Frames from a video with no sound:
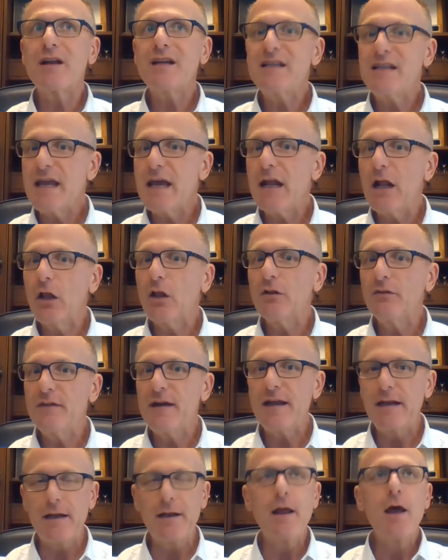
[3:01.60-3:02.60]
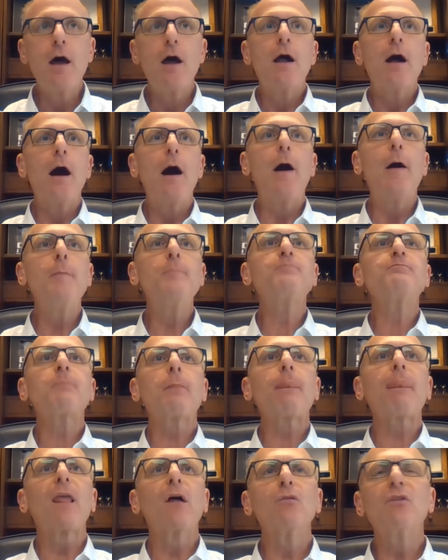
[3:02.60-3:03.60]
to get elevated.
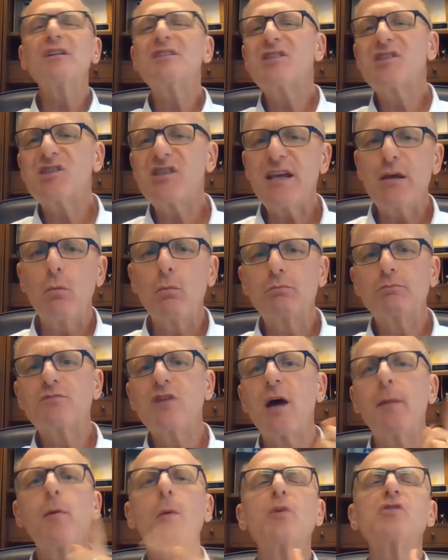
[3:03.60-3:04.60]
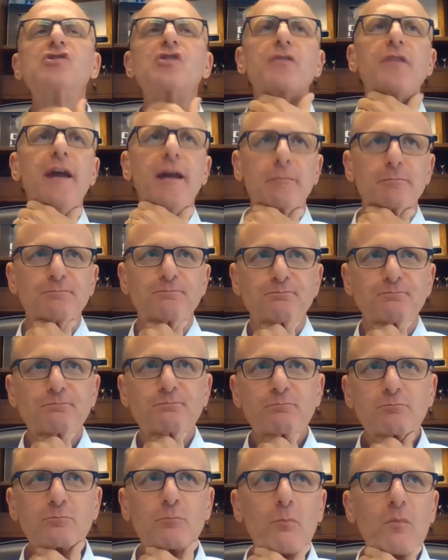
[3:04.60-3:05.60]
Let's see. Tell me what you think.
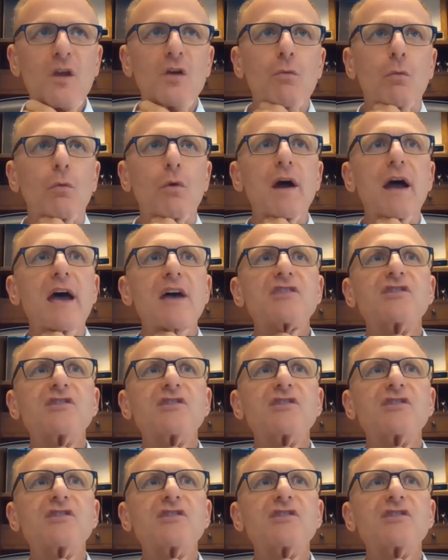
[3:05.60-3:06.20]
This